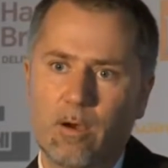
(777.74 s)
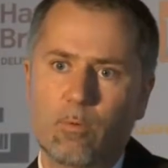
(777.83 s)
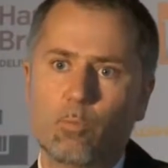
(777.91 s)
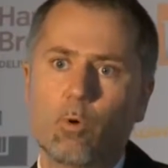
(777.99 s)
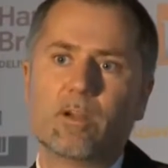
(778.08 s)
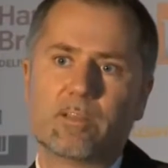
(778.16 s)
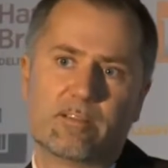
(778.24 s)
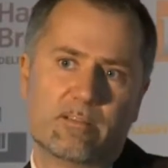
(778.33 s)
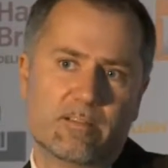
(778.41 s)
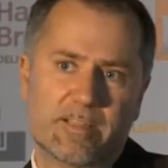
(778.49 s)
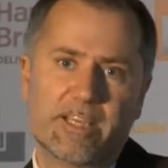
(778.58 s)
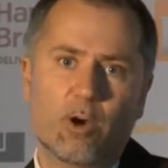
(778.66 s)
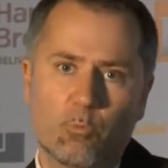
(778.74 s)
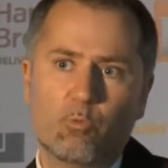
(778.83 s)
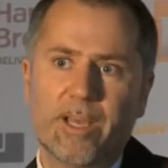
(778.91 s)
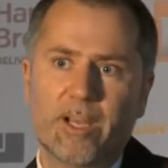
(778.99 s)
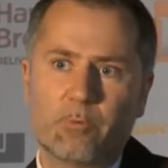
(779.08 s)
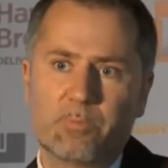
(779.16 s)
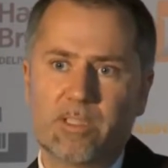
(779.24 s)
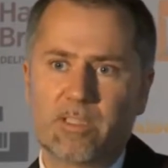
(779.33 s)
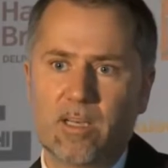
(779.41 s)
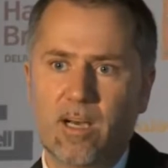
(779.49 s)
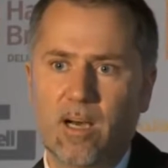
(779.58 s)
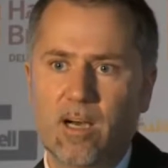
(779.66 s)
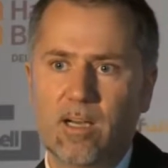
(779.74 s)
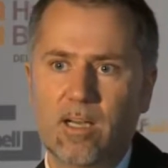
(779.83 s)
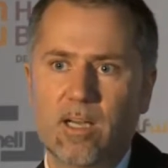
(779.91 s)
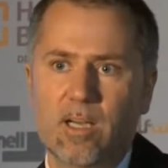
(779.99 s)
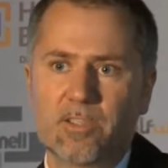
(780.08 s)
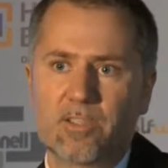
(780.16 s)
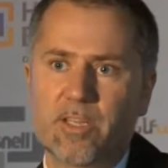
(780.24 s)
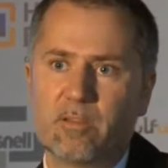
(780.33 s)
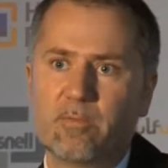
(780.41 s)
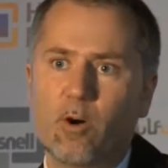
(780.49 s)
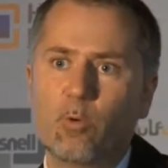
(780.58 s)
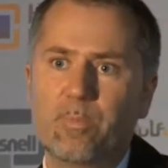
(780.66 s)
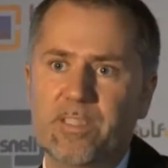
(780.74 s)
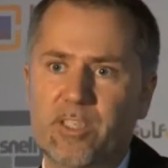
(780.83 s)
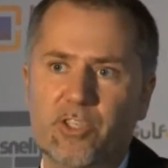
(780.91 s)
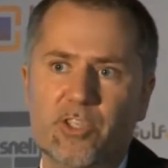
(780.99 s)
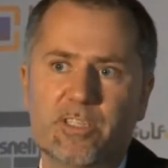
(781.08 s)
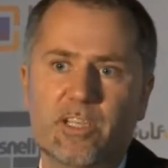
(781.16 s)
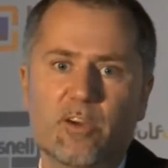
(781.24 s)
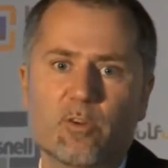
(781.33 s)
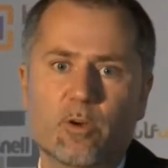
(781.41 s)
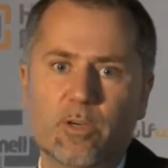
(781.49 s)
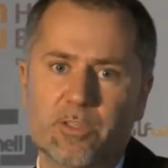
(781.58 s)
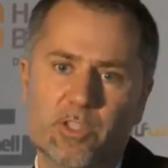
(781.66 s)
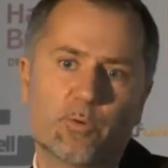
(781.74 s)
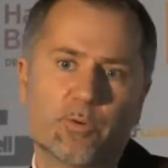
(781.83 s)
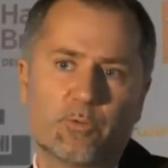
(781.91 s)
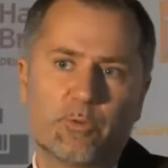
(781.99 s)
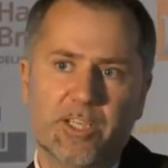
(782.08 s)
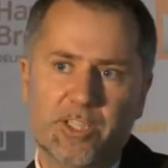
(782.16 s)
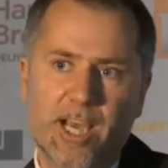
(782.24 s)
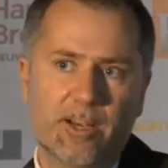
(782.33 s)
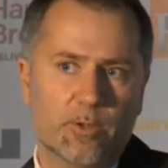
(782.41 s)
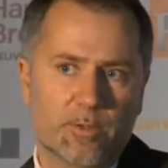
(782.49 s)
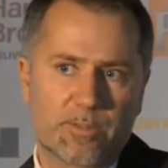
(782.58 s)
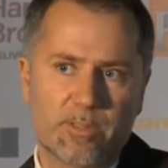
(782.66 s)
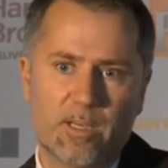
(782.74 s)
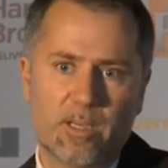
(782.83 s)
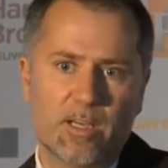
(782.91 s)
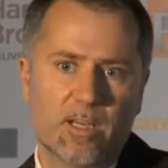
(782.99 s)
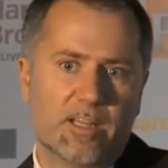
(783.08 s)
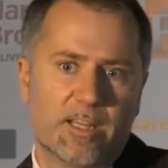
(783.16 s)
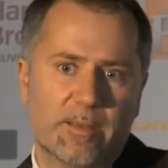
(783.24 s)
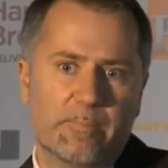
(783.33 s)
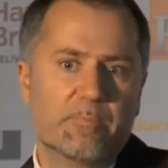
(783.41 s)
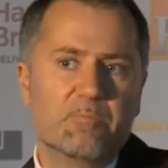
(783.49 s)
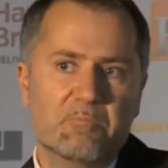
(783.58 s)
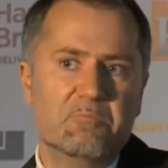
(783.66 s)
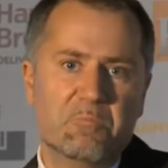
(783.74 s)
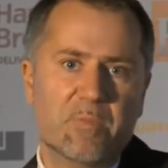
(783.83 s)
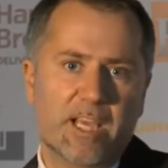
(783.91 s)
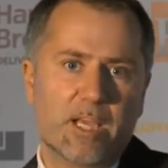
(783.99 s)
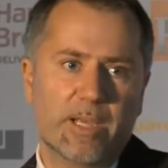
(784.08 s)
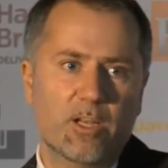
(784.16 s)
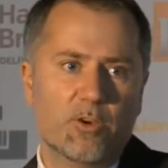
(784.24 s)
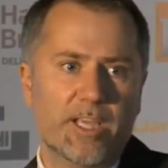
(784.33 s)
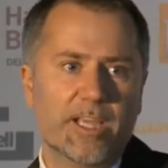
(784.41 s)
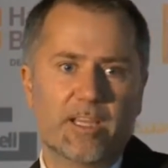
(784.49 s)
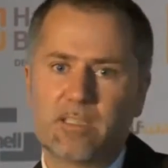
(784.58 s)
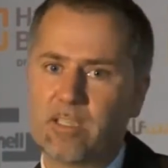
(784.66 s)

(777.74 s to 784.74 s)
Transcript: what the real options are. So the default position is no longer 2 or 3 channels. They can be looking at